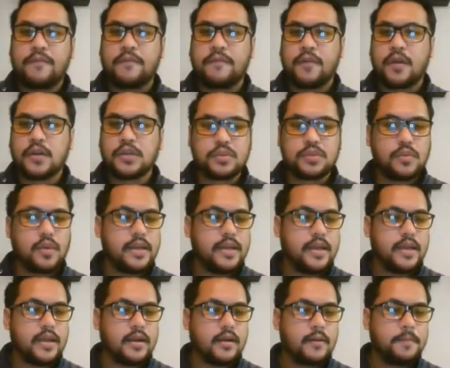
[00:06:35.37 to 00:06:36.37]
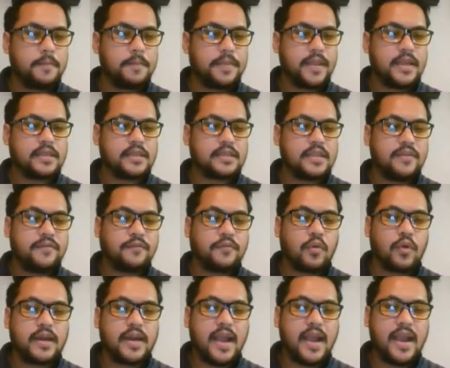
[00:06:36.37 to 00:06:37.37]
first one here is the
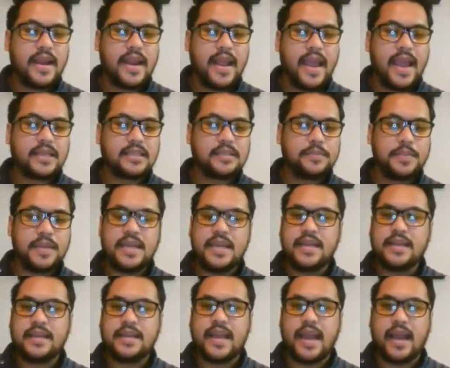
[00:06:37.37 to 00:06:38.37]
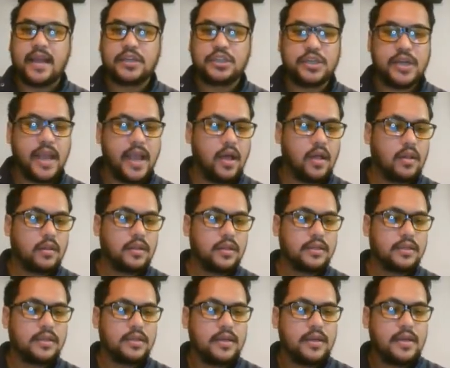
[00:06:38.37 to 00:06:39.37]
Fortnite
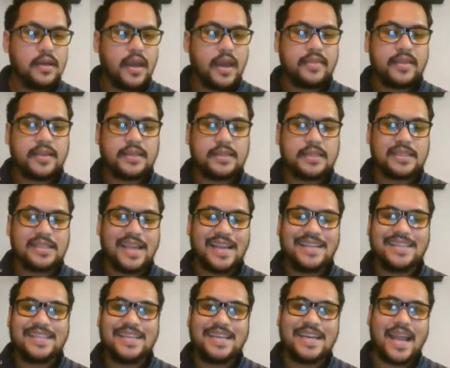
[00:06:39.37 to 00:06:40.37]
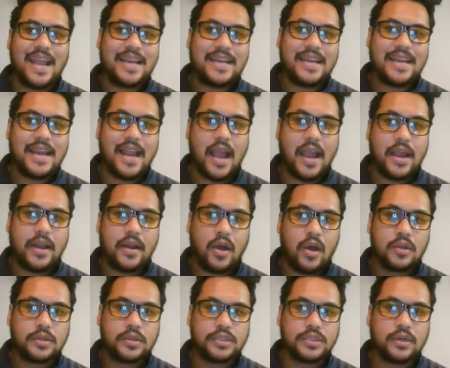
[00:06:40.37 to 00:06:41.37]
SP-L and this is 1999
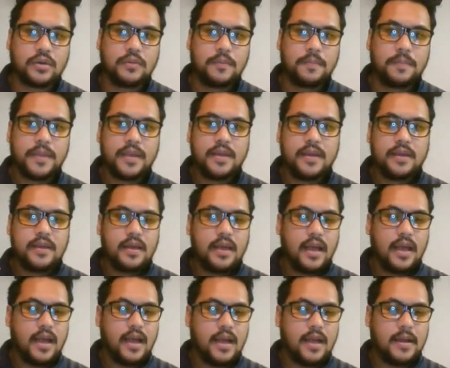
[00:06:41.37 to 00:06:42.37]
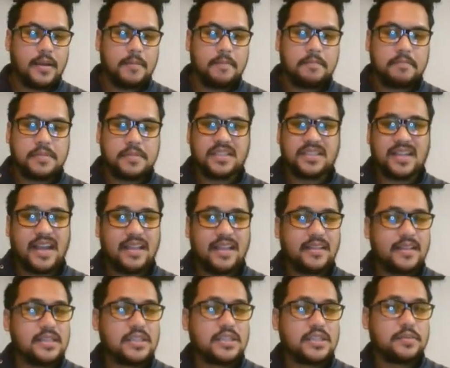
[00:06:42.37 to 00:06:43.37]
also. Um,
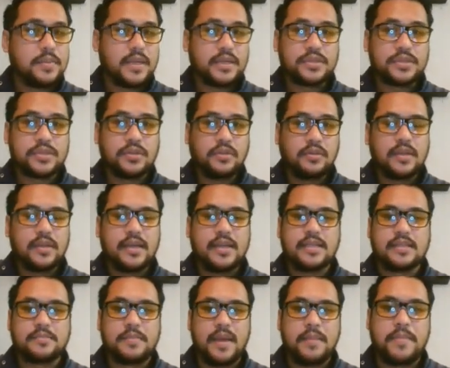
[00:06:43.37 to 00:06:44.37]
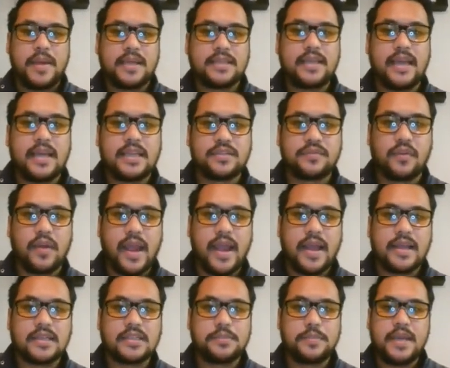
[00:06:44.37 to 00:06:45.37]
silenced Pistol is my best guess for
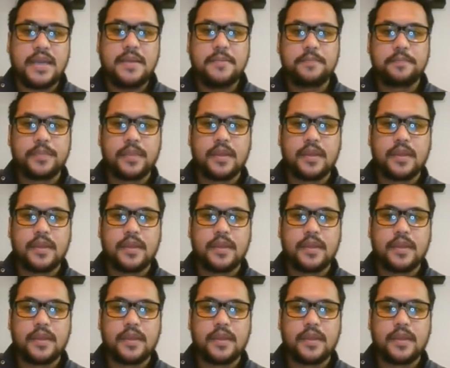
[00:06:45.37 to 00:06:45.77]
SP.